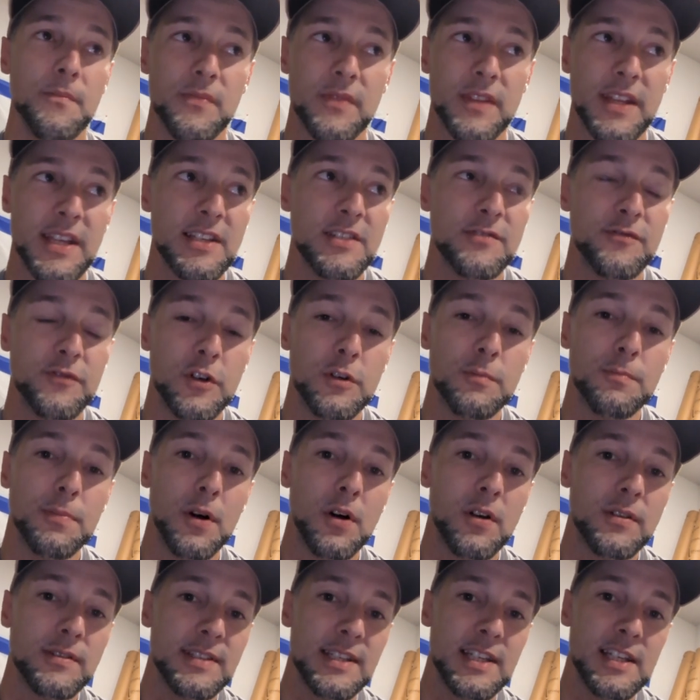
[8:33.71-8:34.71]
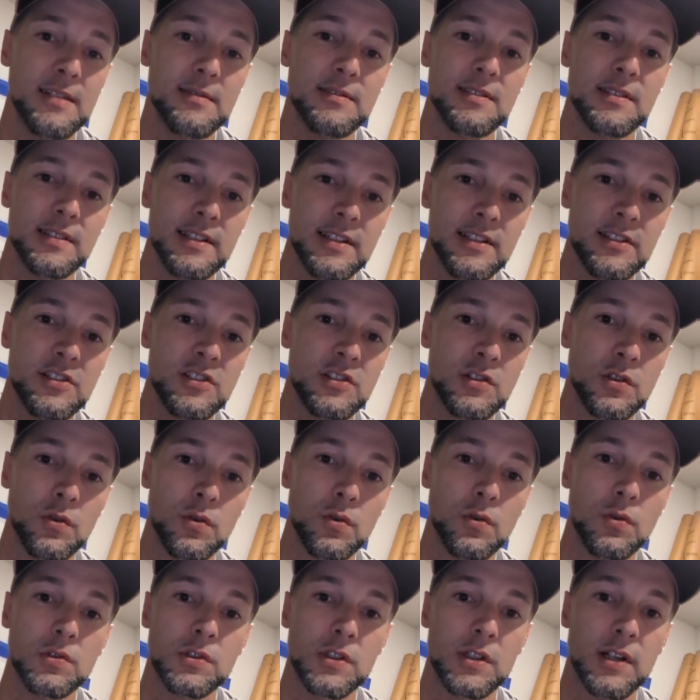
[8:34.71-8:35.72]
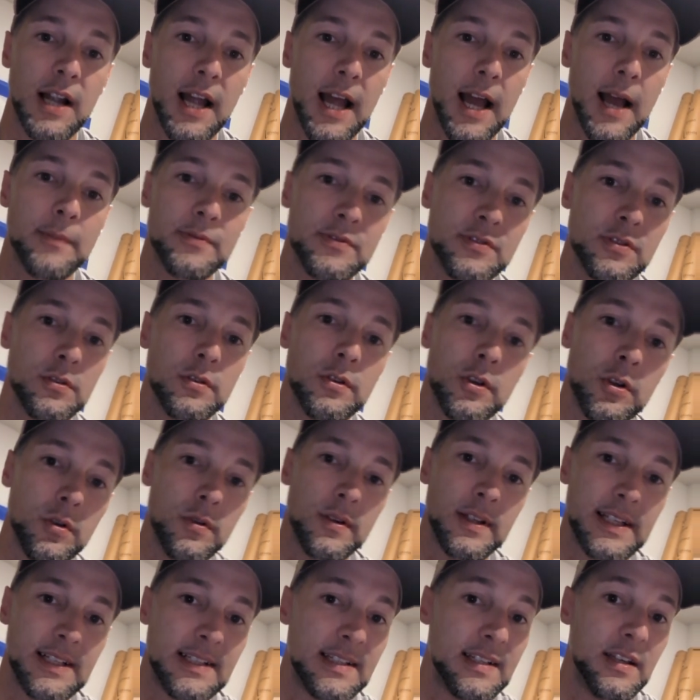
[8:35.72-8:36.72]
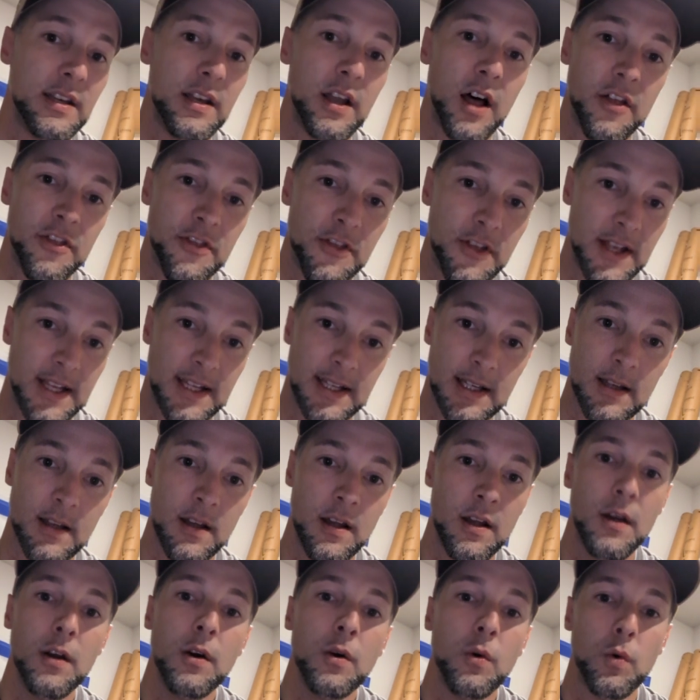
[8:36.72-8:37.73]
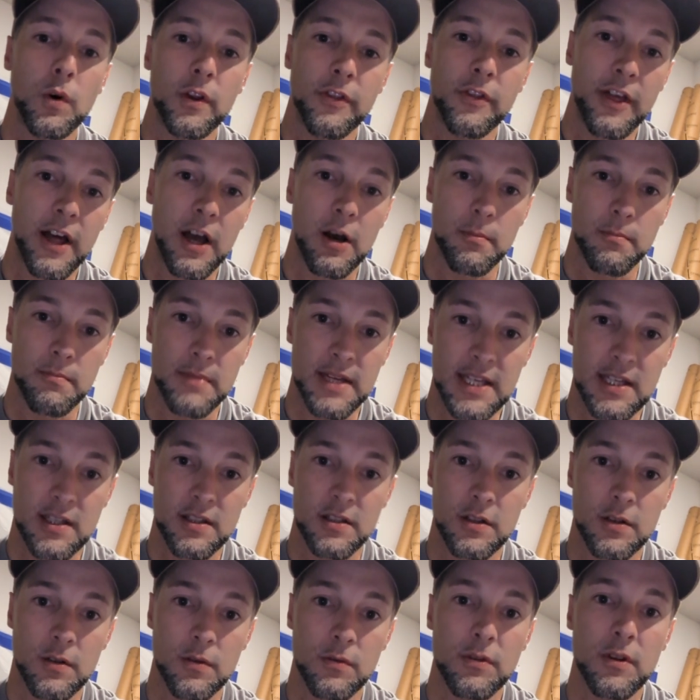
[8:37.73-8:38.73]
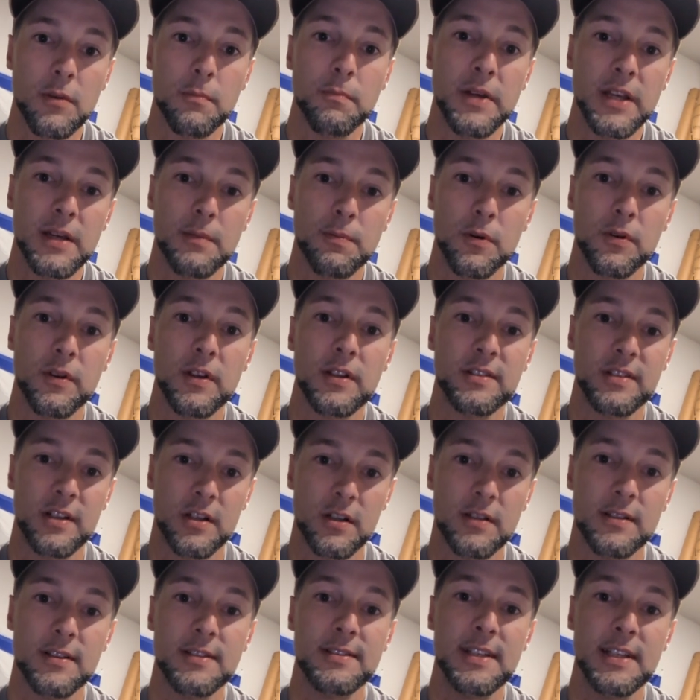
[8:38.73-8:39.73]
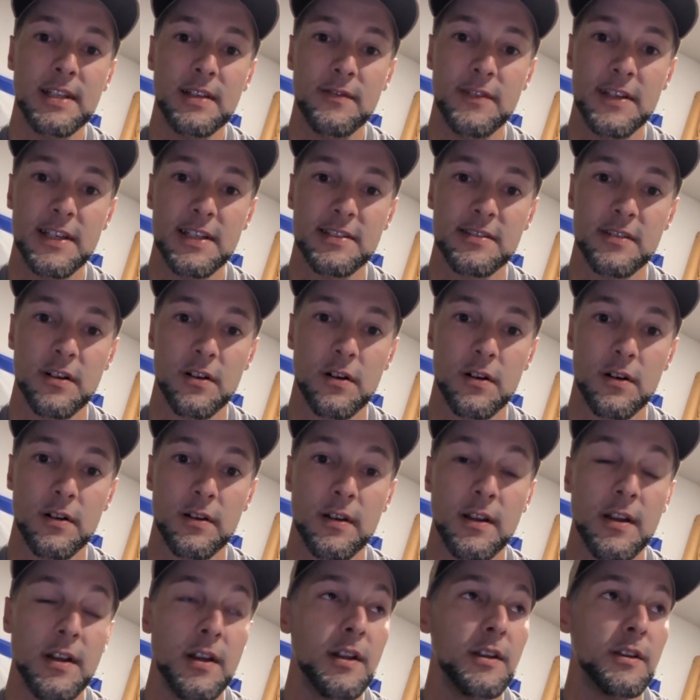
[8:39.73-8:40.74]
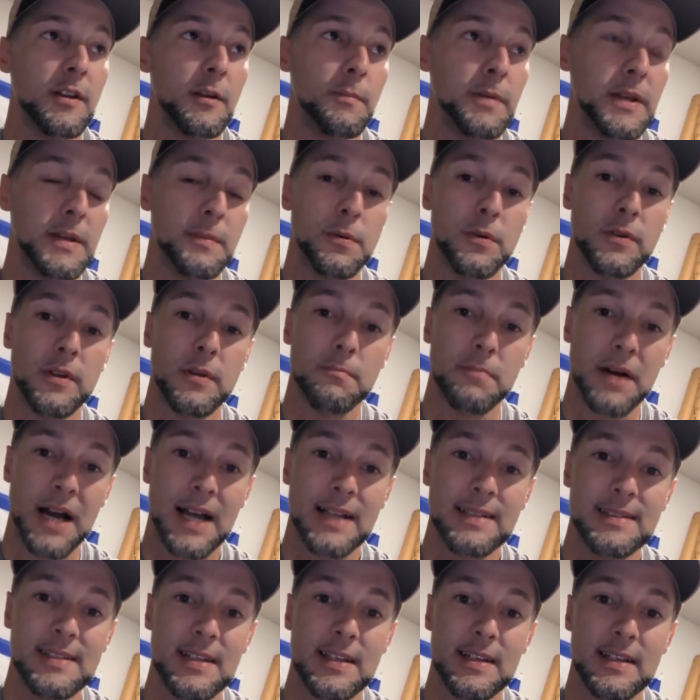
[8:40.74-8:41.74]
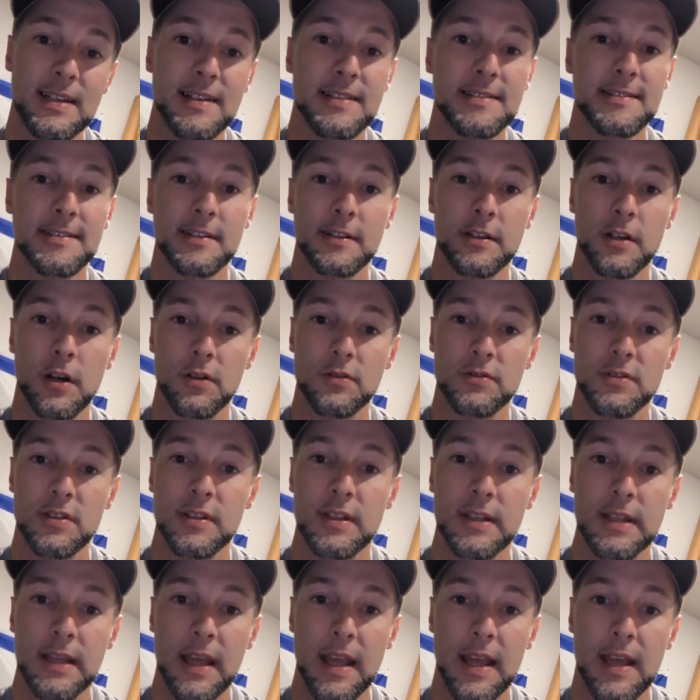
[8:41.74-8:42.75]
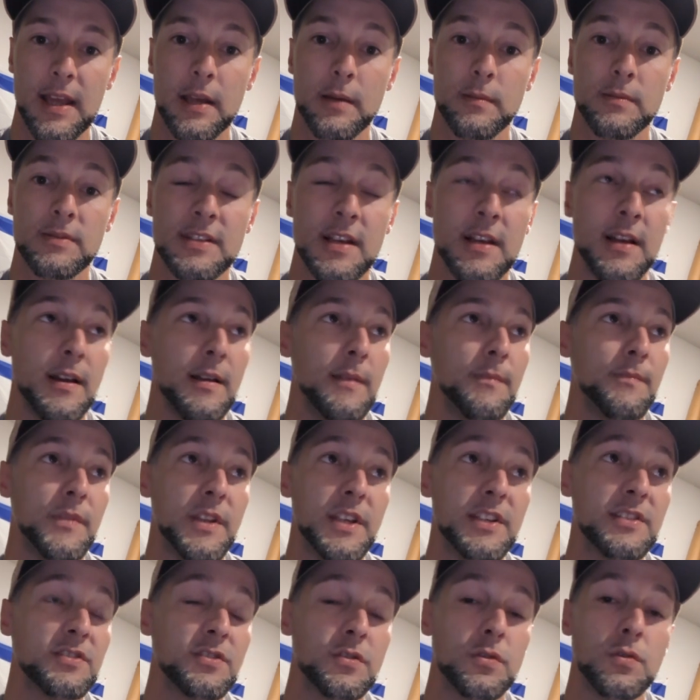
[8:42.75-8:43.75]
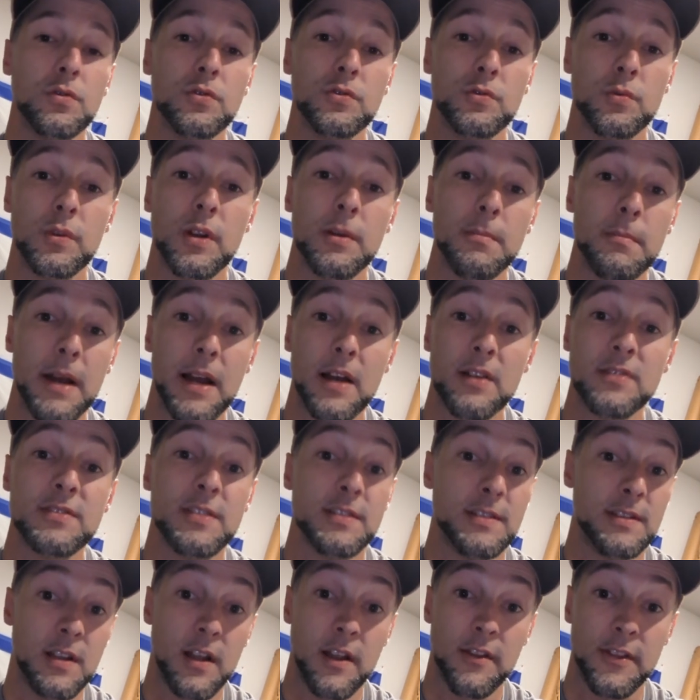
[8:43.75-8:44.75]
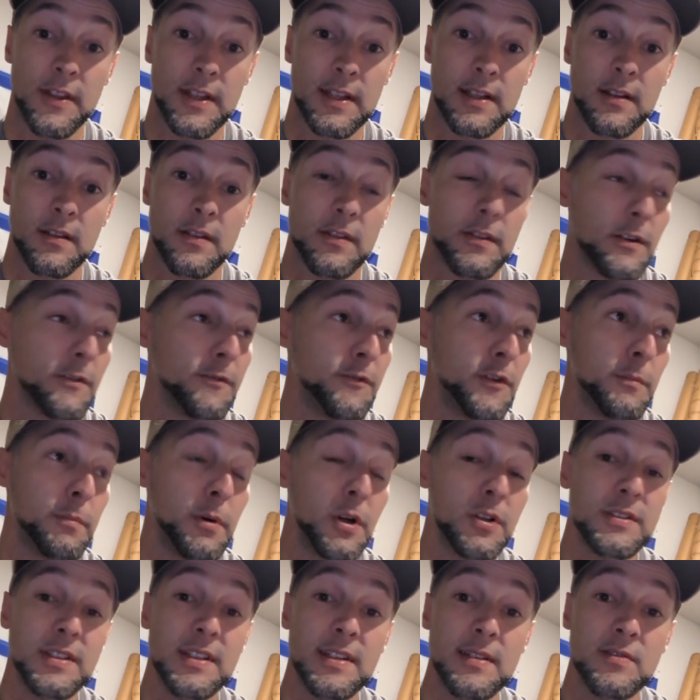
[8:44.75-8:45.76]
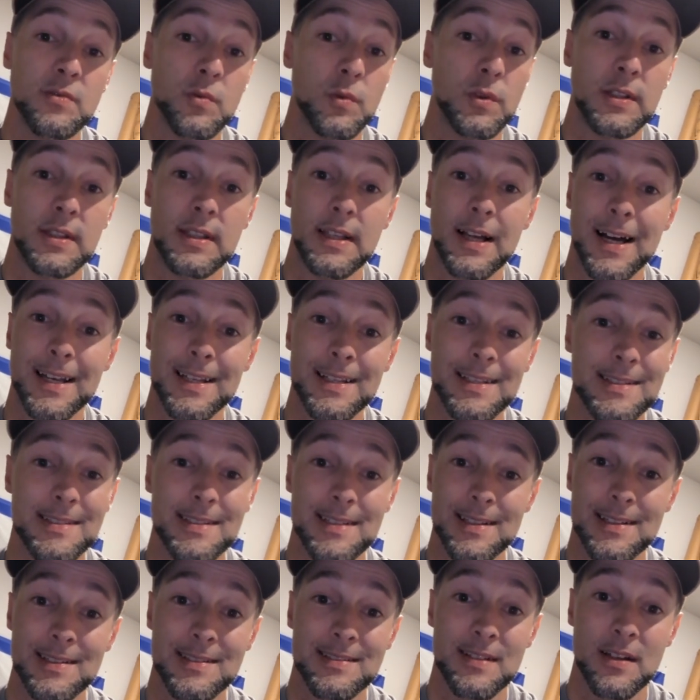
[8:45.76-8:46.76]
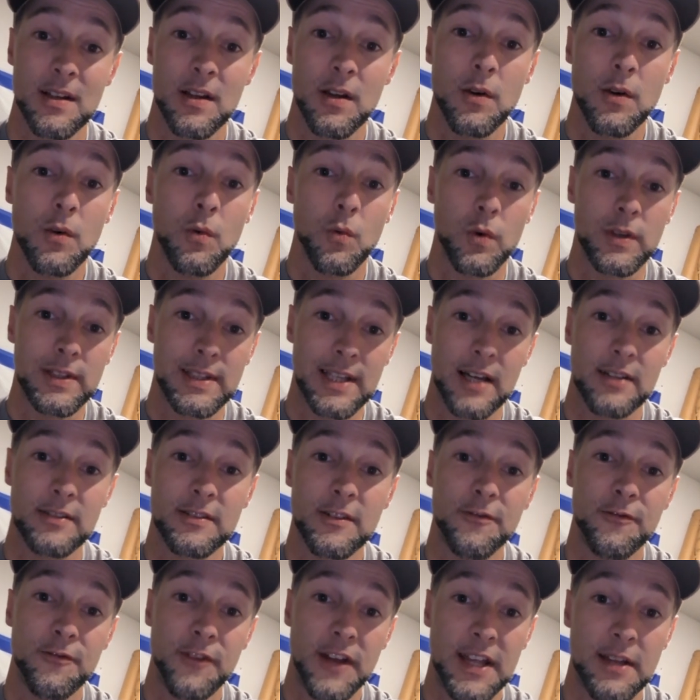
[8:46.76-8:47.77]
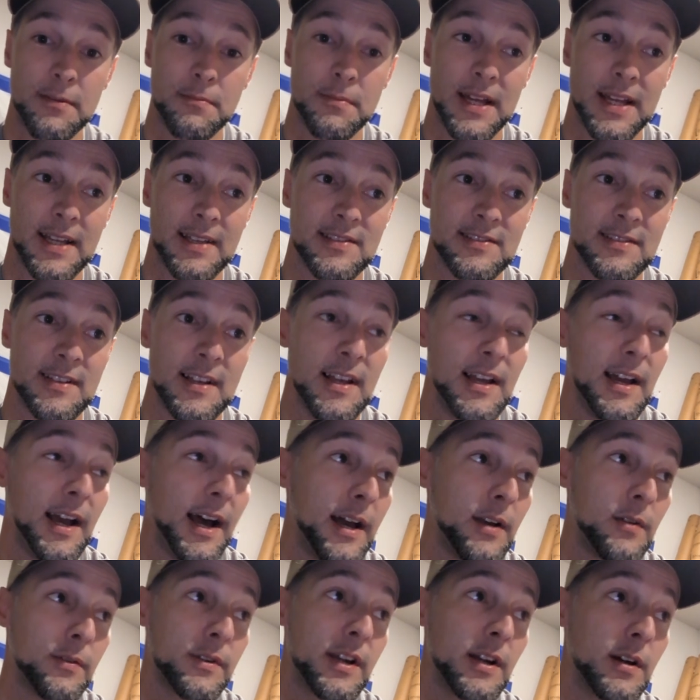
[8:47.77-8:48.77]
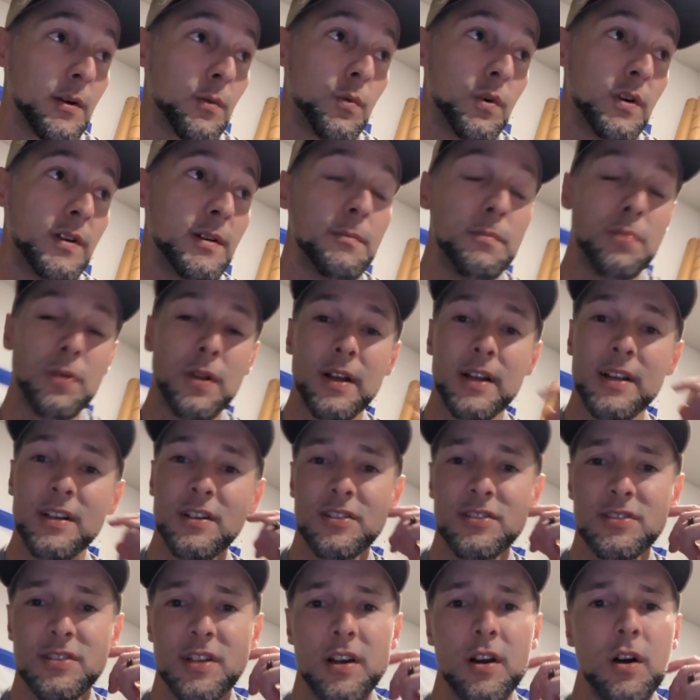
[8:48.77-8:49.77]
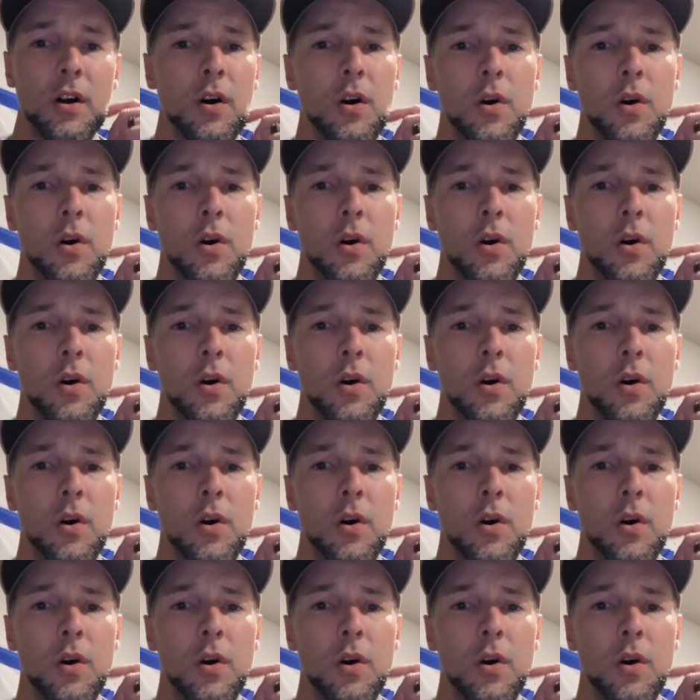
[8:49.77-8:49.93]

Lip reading: These football teams and these schools are absolutely nothing without me and you, the people that turn the TVs on, the people that buy tickets and go to the games. These schools would amount to nothing. Their football teams would not exist without the fan base. I don't care what players say,